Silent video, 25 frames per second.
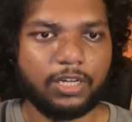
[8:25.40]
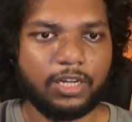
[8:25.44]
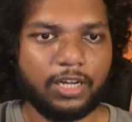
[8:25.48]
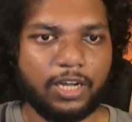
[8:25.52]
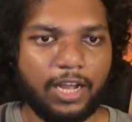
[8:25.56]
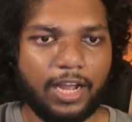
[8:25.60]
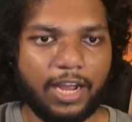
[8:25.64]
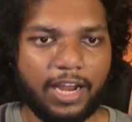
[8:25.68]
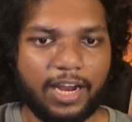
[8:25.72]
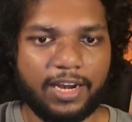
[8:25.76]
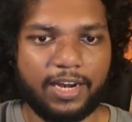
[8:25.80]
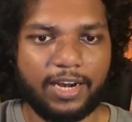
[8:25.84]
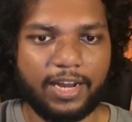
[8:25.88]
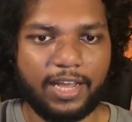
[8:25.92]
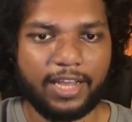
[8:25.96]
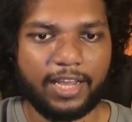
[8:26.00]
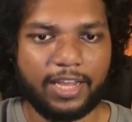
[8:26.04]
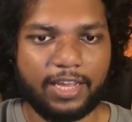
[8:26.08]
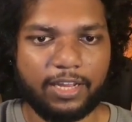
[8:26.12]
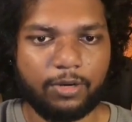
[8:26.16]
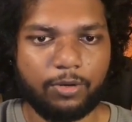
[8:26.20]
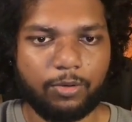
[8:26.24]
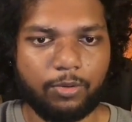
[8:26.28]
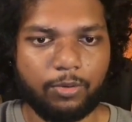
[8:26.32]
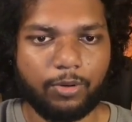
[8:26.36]
and I
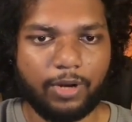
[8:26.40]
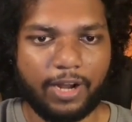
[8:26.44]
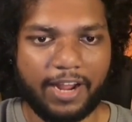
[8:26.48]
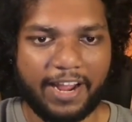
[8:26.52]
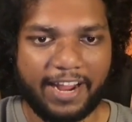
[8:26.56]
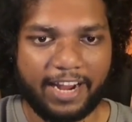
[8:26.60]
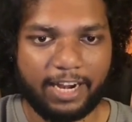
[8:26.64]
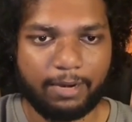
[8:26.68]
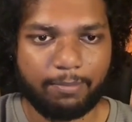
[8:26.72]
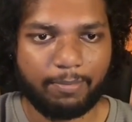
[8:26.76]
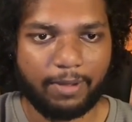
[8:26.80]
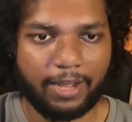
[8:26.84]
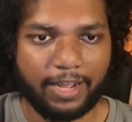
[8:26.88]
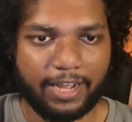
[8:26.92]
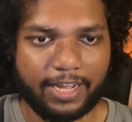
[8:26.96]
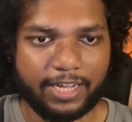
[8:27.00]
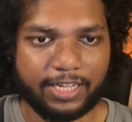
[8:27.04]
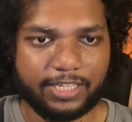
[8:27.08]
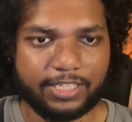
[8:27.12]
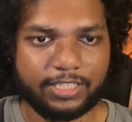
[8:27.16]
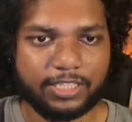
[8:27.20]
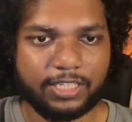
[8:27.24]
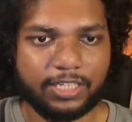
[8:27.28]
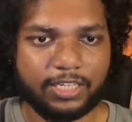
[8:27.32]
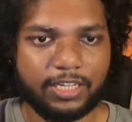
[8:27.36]
can do add
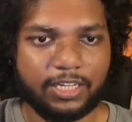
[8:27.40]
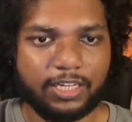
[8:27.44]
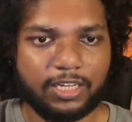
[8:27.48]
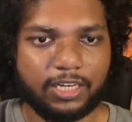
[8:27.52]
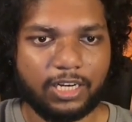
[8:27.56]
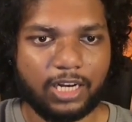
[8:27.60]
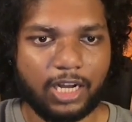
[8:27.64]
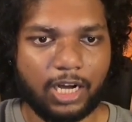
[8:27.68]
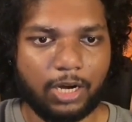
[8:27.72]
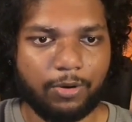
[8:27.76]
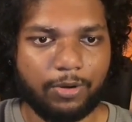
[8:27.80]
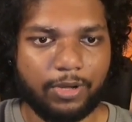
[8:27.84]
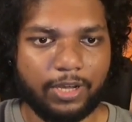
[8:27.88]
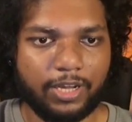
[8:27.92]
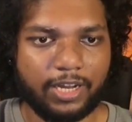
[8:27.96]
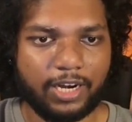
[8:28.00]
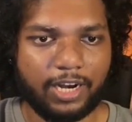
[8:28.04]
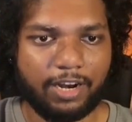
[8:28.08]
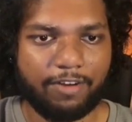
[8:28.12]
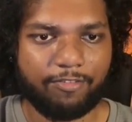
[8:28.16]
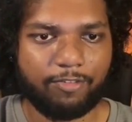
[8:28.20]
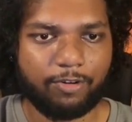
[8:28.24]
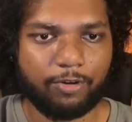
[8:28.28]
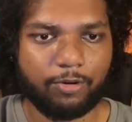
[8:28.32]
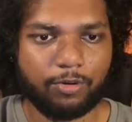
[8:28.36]
package. Now here I
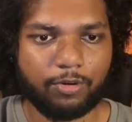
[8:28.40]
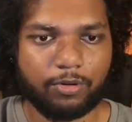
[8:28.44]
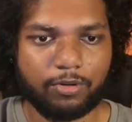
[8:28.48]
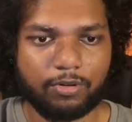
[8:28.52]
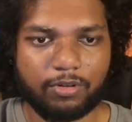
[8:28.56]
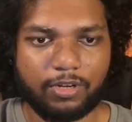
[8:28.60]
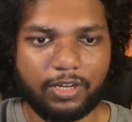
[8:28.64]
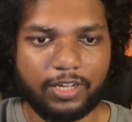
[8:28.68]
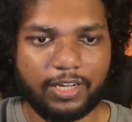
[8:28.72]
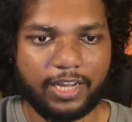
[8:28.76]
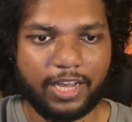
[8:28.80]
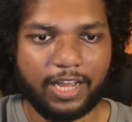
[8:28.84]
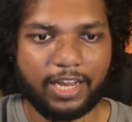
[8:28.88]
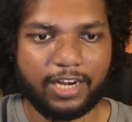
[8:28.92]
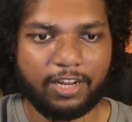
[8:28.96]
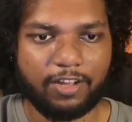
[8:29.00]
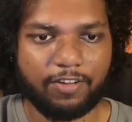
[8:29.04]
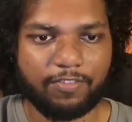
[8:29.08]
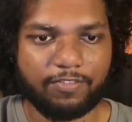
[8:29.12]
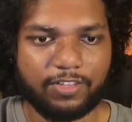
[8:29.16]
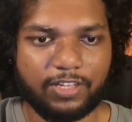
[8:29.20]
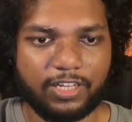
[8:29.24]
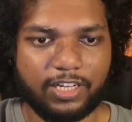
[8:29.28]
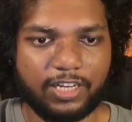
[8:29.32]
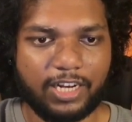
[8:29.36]
have to click any of
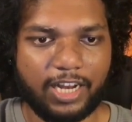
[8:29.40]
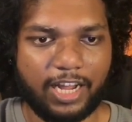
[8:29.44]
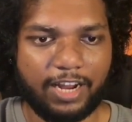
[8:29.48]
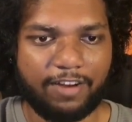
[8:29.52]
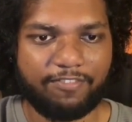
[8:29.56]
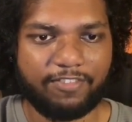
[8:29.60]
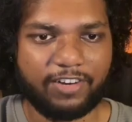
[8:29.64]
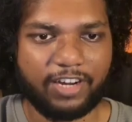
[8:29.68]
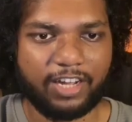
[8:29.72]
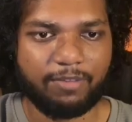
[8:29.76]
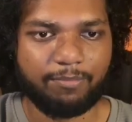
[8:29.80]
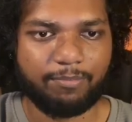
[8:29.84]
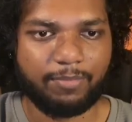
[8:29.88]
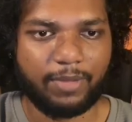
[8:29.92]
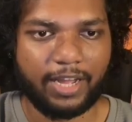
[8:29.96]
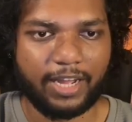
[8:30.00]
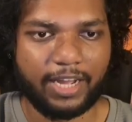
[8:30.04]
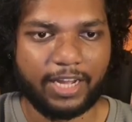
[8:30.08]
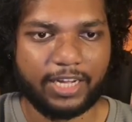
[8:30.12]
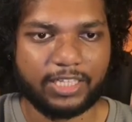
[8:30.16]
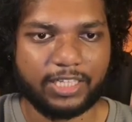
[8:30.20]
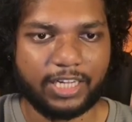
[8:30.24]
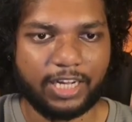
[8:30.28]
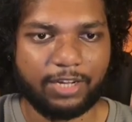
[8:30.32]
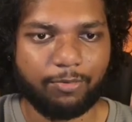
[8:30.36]
the lifetime
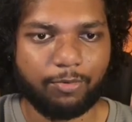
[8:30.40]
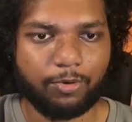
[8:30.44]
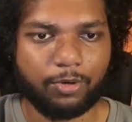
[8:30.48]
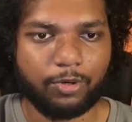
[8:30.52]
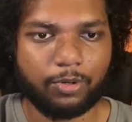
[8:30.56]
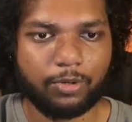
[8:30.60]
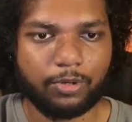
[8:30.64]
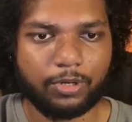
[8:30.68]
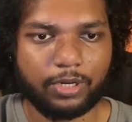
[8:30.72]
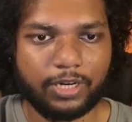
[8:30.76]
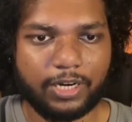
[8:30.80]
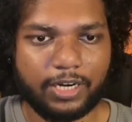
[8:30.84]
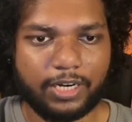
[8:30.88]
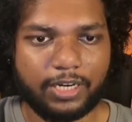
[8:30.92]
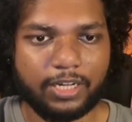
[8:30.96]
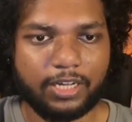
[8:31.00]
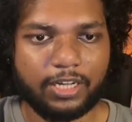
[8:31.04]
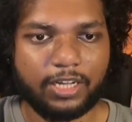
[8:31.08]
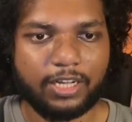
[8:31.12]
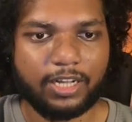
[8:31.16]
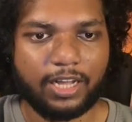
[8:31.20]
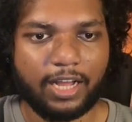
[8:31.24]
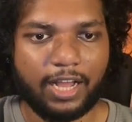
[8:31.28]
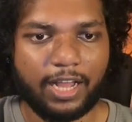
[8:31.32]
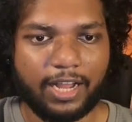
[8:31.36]
package I want to create,
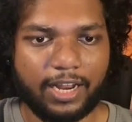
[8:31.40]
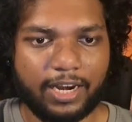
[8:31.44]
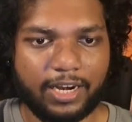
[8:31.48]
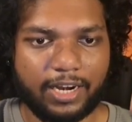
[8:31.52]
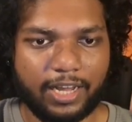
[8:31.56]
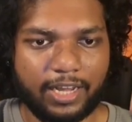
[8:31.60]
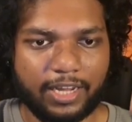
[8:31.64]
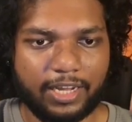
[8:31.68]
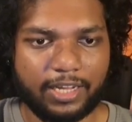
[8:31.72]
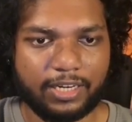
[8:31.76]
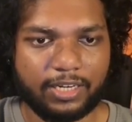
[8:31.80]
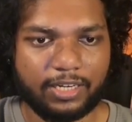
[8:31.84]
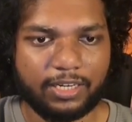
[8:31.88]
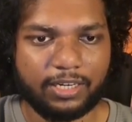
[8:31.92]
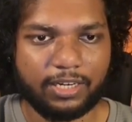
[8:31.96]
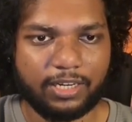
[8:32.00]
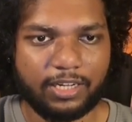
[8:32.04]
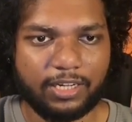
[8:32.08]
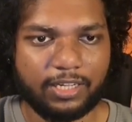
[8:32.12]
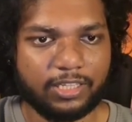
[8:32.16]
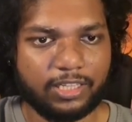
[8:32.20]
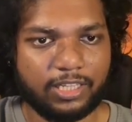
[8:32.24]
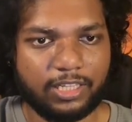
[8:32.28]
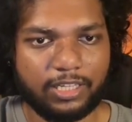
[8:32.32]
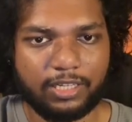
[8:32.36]
and I can
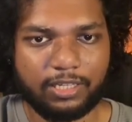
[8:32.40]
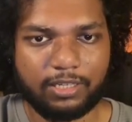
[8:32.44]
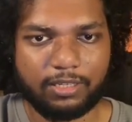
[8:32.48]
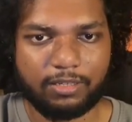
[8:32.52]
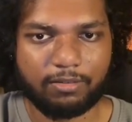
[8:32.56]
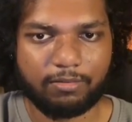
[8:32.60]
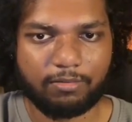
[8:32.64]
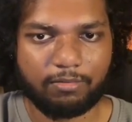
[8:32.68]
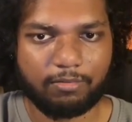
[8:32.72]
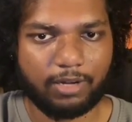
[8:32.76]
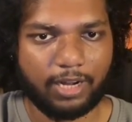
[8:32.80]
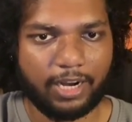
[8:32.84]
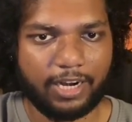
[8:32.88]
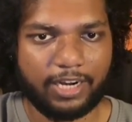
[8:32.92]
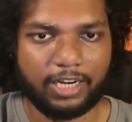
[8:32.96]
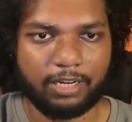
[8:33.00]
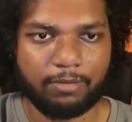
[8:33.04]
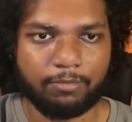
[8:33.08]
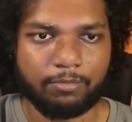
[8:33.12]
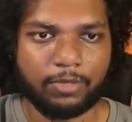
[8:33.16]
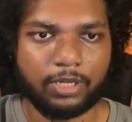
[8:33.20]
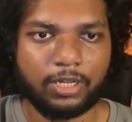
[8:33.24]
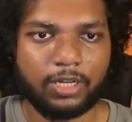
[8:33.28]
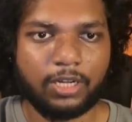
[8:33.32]
link the item.